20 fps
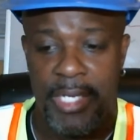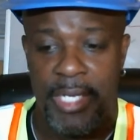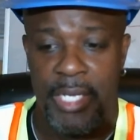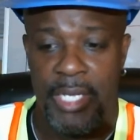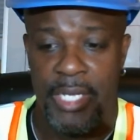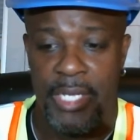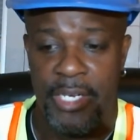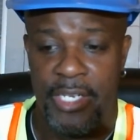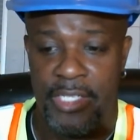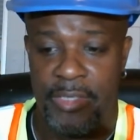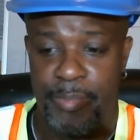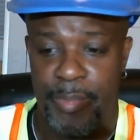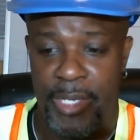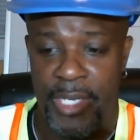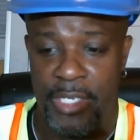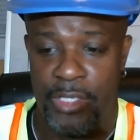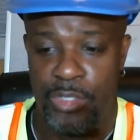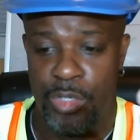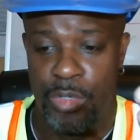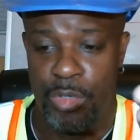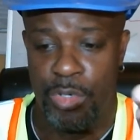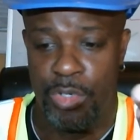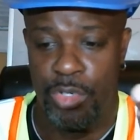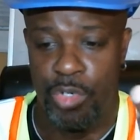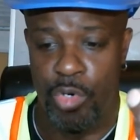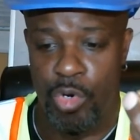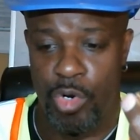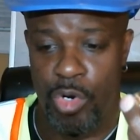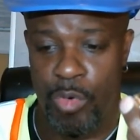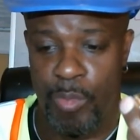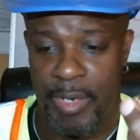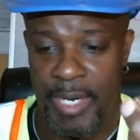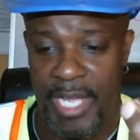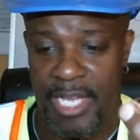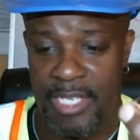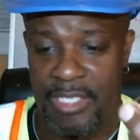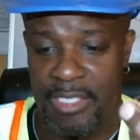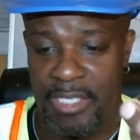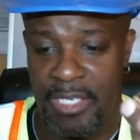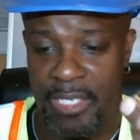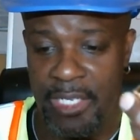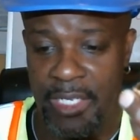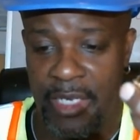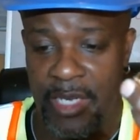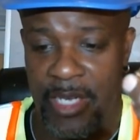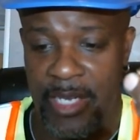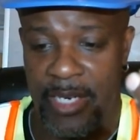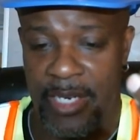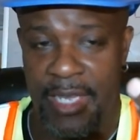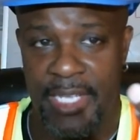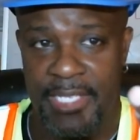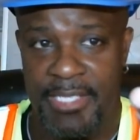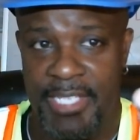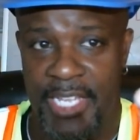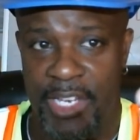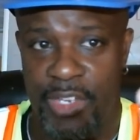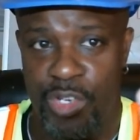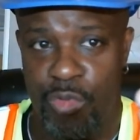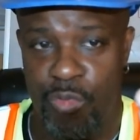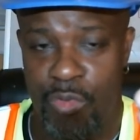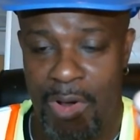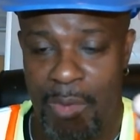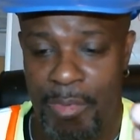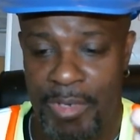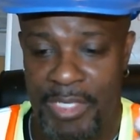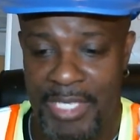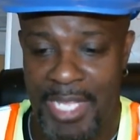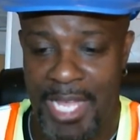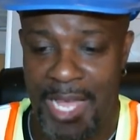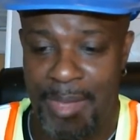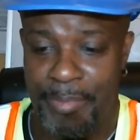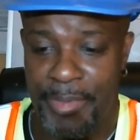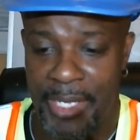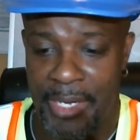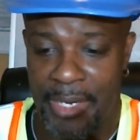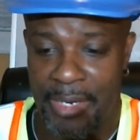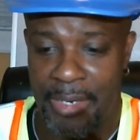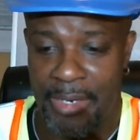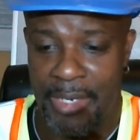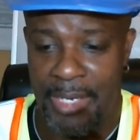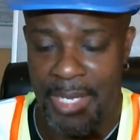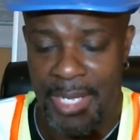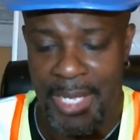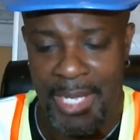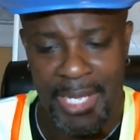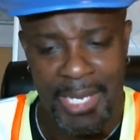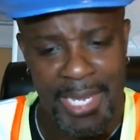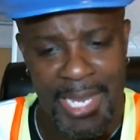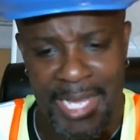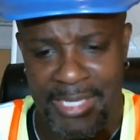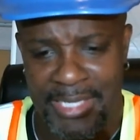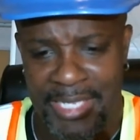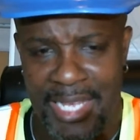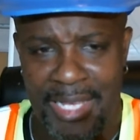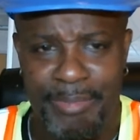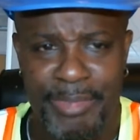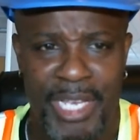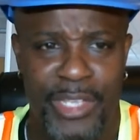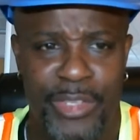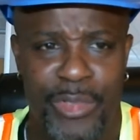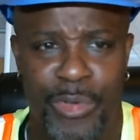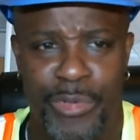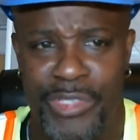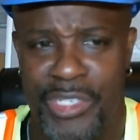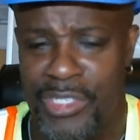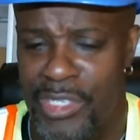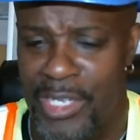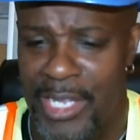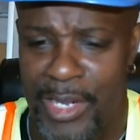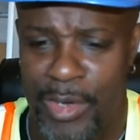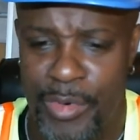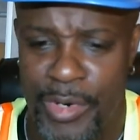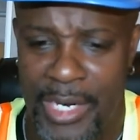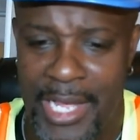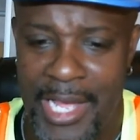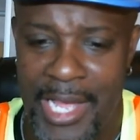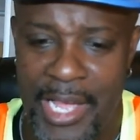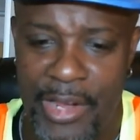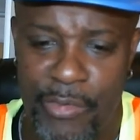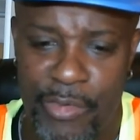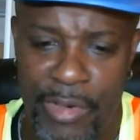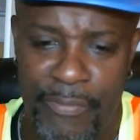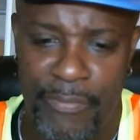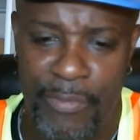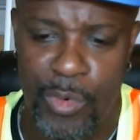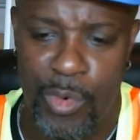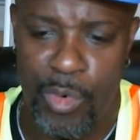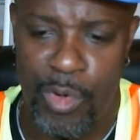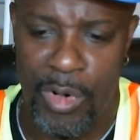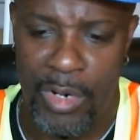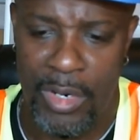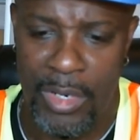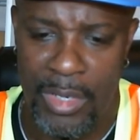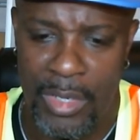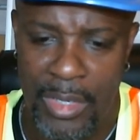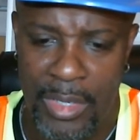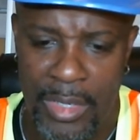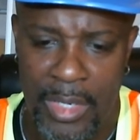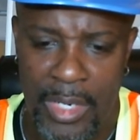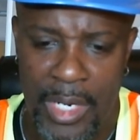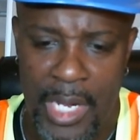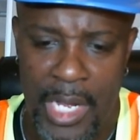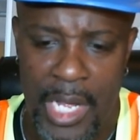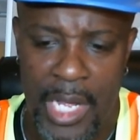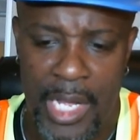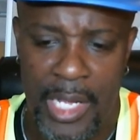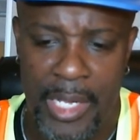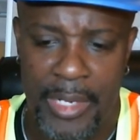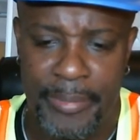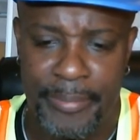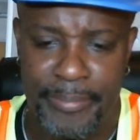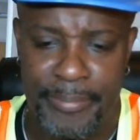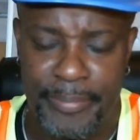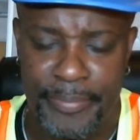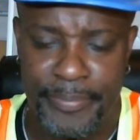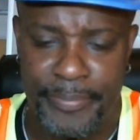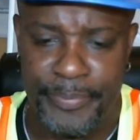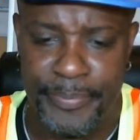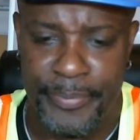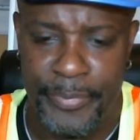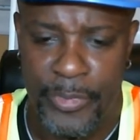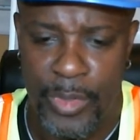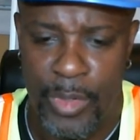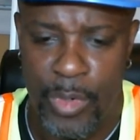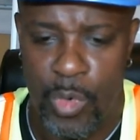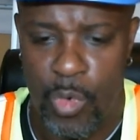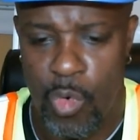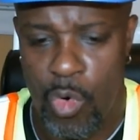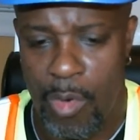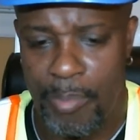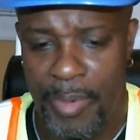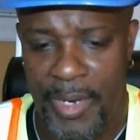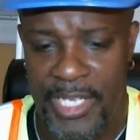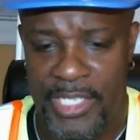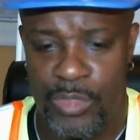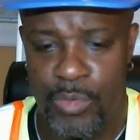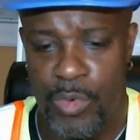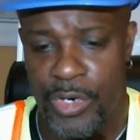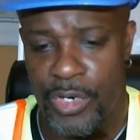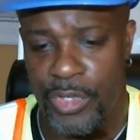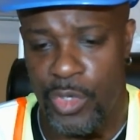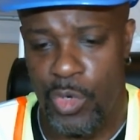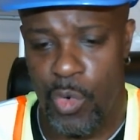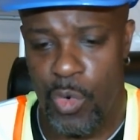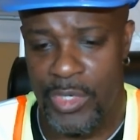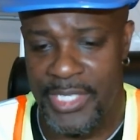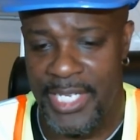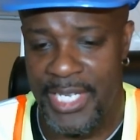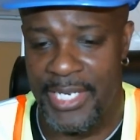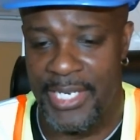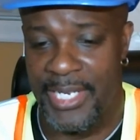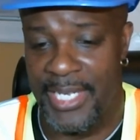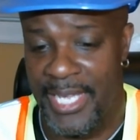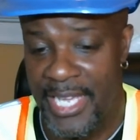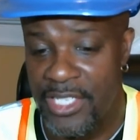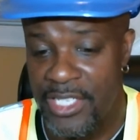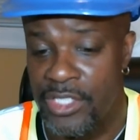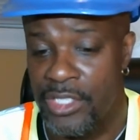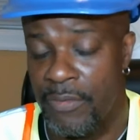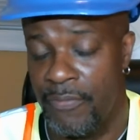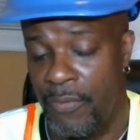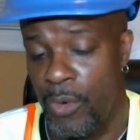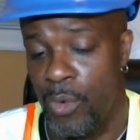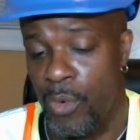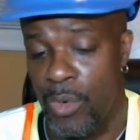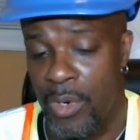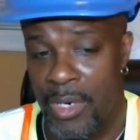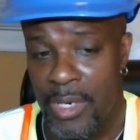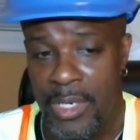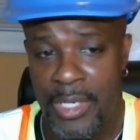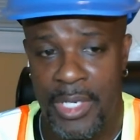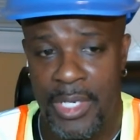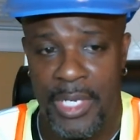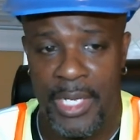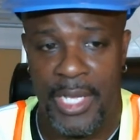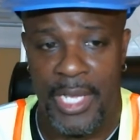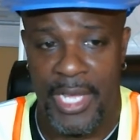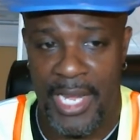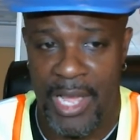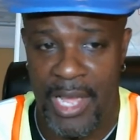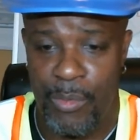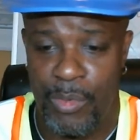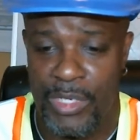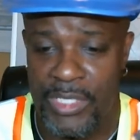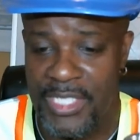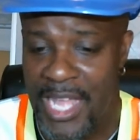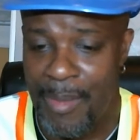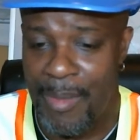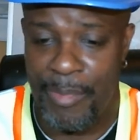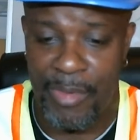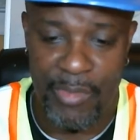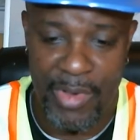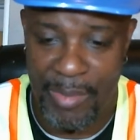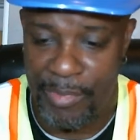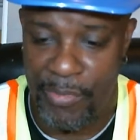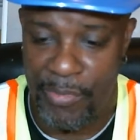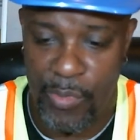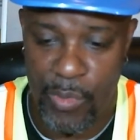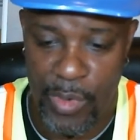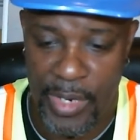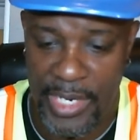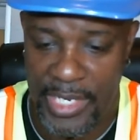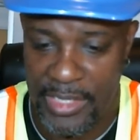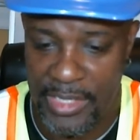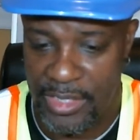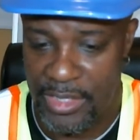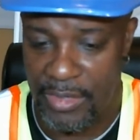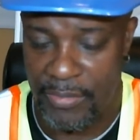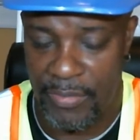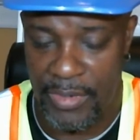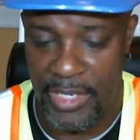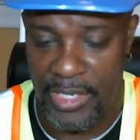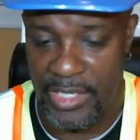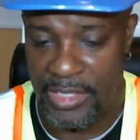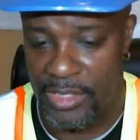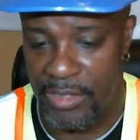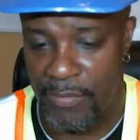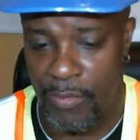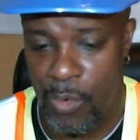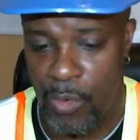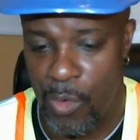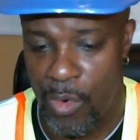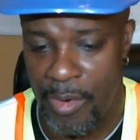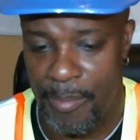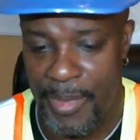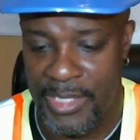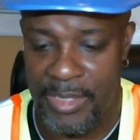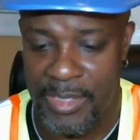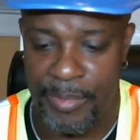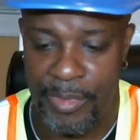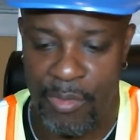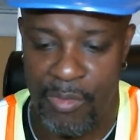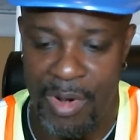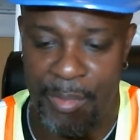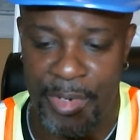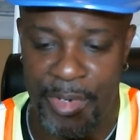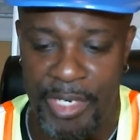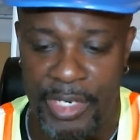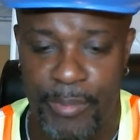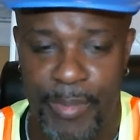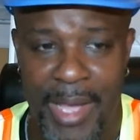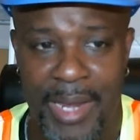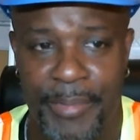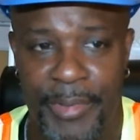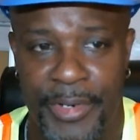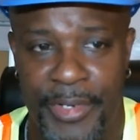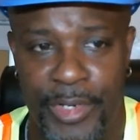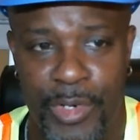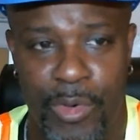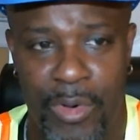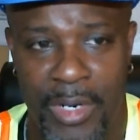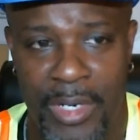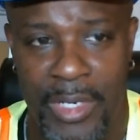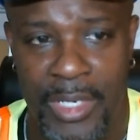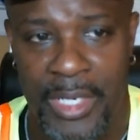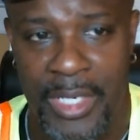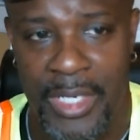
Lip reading: And it's made so the door would actually hit against that little rubber stop there. A lot of times I use this like on a concrete floor, or a place where the door is hitting against the floor, and I want to stop it right before it hits the floor and mess up the rubber at the bottom of the door.